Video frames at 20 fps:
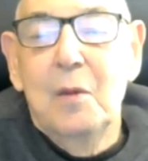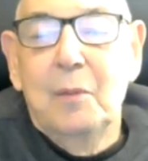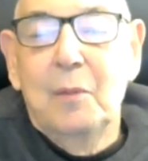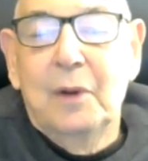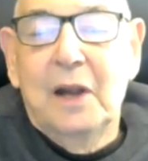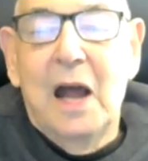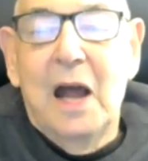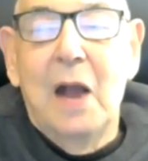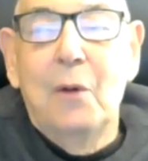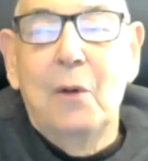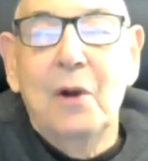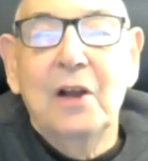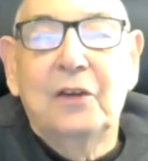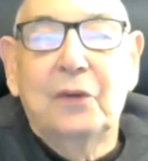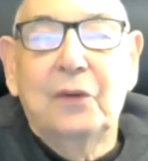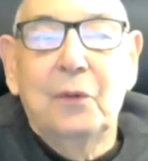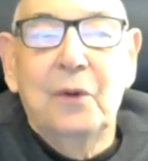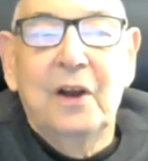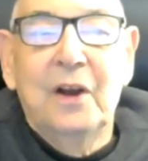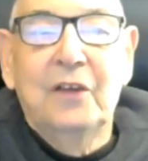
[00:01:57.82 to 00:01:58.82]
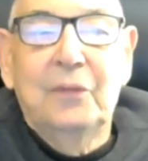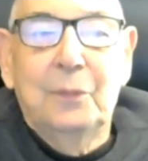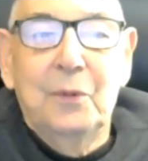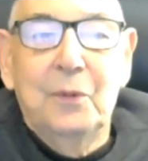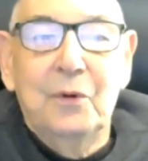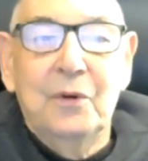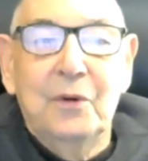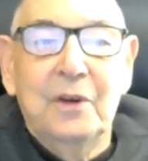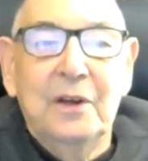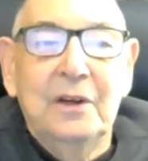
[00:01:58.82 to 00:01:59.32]
but I went to West
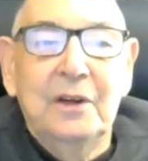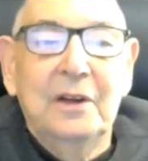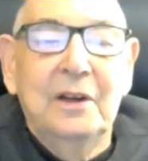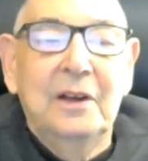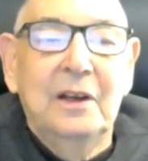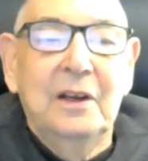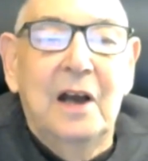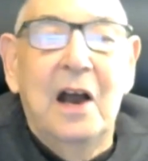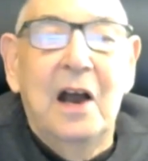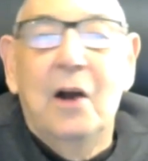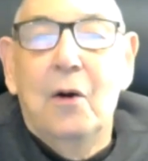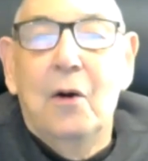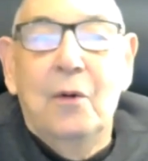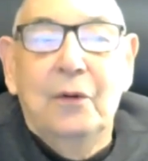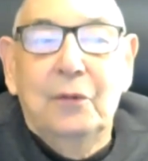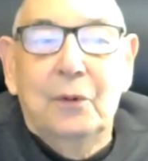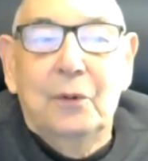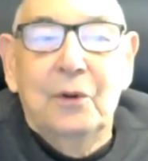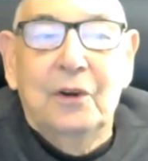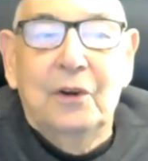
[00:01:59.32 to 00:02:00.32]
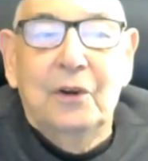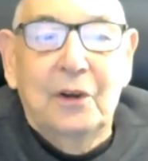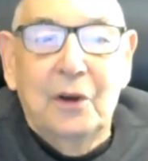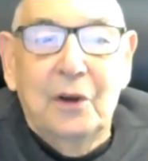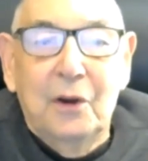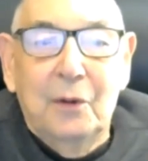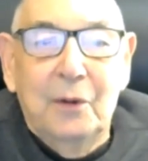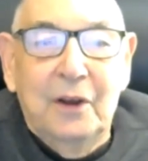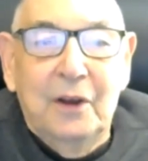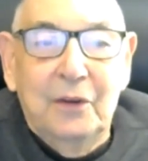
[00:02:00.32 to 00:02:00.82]
Point. I always wanted to
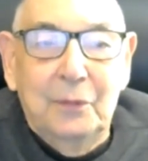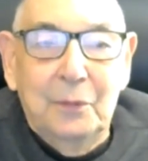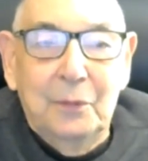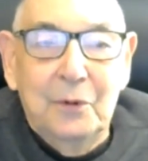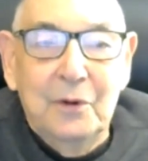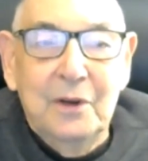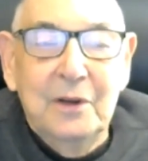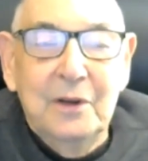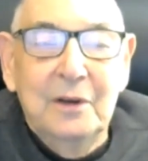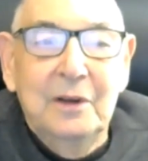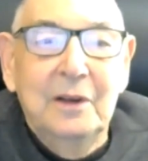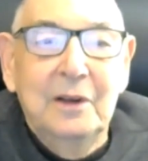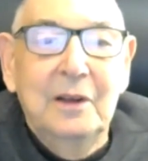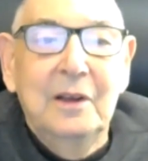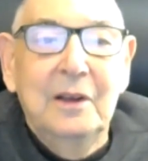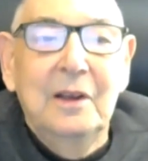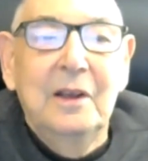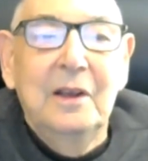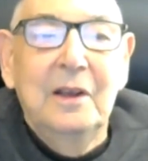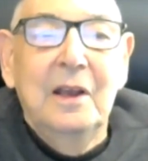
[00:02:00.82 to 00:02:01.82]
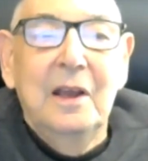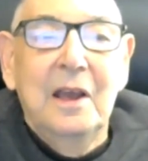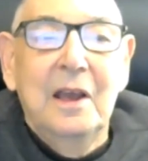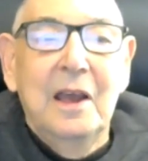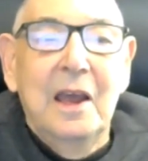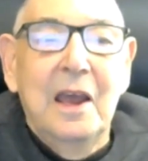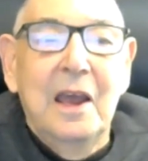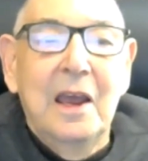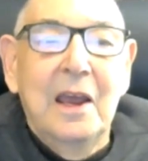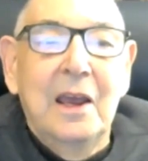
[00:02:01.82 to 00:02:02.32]
go to West Point,
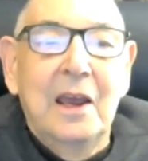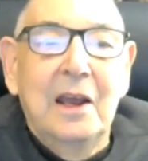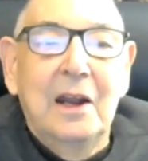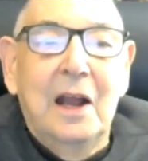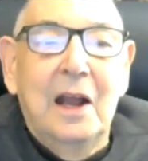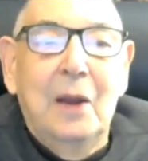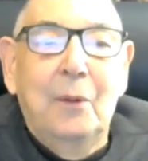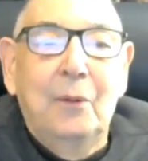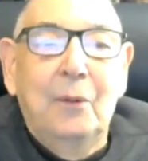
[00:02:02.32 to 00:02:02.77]
and I